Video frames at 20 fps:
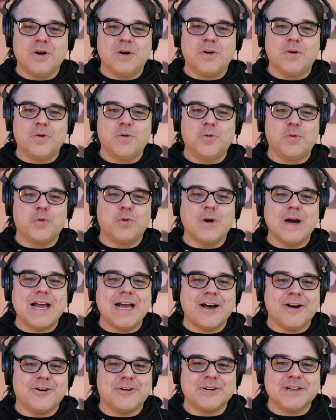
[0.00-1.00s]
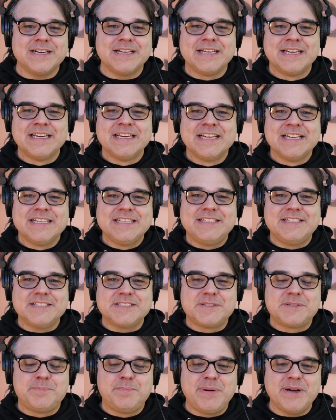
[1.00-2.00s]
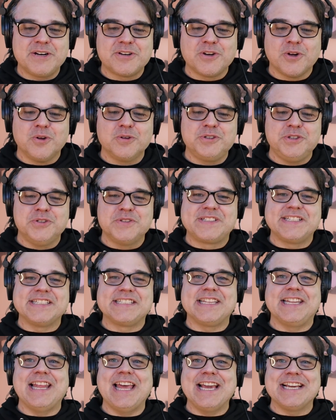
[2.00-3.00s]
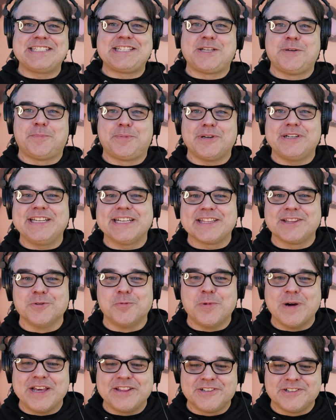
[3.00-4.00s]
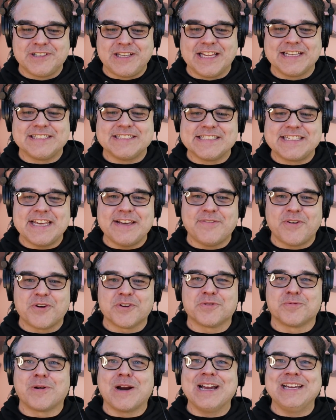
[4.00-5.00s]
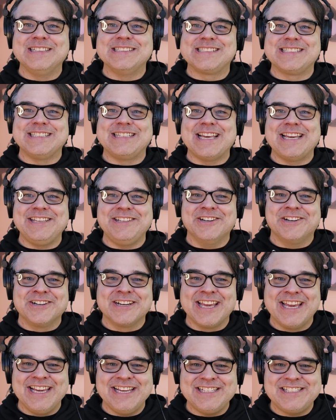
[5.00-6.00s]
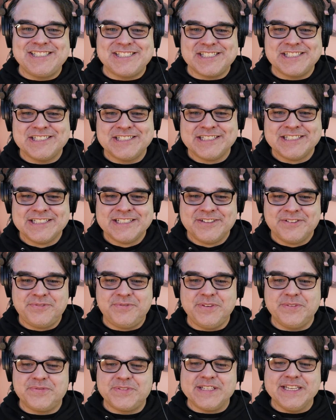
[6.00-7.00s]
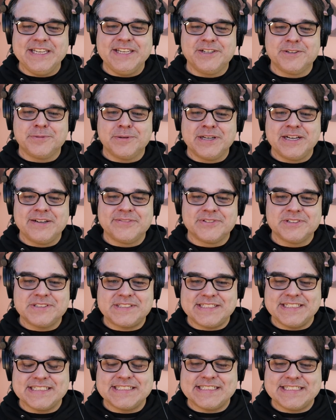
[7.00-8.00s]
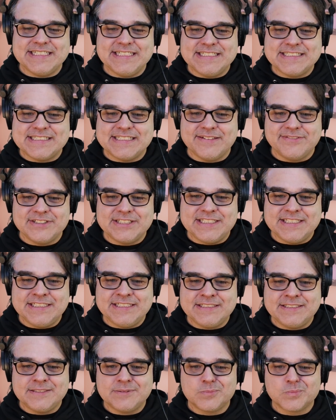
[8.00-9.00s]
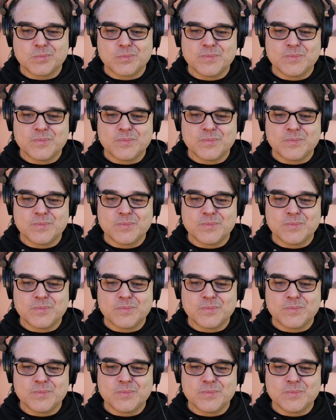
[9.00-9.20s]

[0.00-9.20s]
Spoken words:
Oh, wow. Does Bertolt use his legs to predict the weather? Like, does he have arthritis at that young age? 15 or whatever? 16, 17?